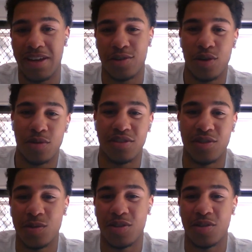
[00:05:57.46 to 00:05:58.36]
to make sure I wasn't
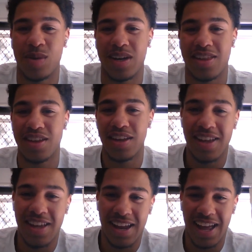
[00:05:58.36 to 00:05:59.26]
doing too much.
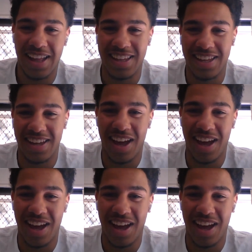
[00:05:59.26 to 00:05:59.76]
And I had the